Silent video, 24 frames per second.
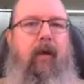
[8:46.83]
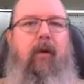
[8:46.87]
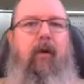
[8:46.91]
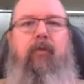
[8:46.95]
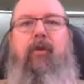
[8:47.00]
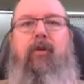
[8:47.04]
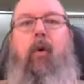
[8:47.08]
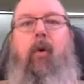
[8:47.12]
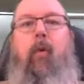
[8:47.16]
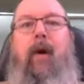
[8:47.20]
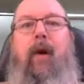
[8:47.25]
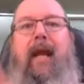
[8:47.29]

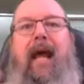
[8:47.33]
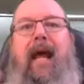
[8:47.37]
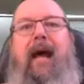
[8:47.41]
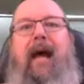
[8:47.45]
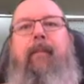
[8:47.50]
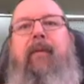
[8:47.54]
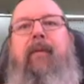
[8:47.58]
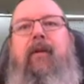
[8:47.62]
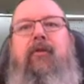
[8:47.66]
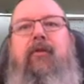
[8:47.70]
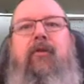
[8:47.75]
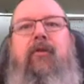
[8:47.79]
So what
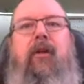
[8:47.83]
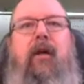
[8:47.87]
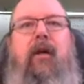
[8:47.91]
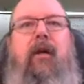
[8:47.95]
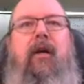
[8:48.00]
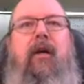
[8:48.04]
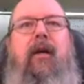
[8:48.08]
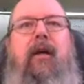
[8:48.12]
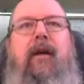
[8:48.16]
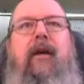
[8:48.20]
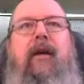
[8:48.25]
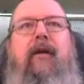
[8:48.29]
happens
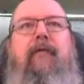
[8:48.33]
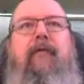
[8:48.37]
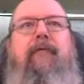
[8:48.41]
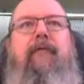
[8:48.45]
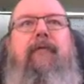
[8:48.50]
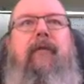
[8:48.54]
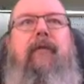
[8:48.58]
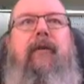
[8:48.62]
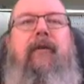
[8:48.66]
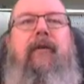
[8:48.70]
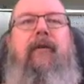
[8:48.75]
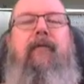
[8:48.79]

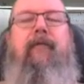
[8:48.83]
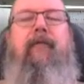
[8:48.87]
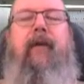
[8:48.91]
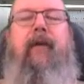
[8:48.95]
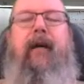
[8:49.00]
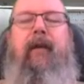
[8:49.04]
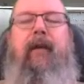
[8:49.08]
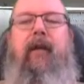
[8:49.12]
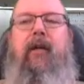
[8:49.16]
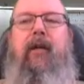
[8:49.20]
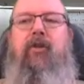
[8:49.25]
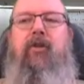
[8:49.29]
if a
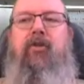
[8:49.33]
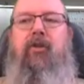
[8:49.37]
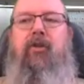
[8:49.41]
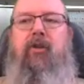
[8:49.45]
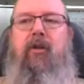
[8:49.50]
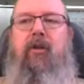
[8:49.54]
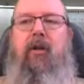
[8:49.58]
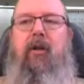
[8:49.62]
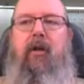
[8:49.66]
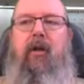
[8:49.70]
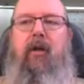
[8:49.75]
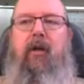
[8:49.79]
violation
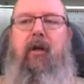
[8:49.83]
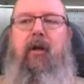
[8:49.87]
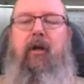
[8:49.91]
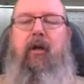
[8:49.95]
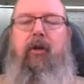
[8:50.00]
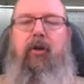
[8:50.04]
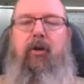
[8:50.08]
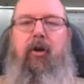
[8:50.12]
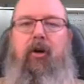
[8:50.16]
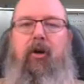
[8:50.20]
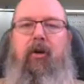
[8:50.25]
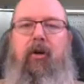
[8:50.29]

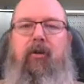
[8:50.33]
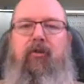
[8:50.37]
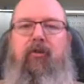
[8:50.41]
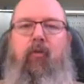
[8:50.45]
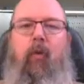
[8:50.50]
occurs?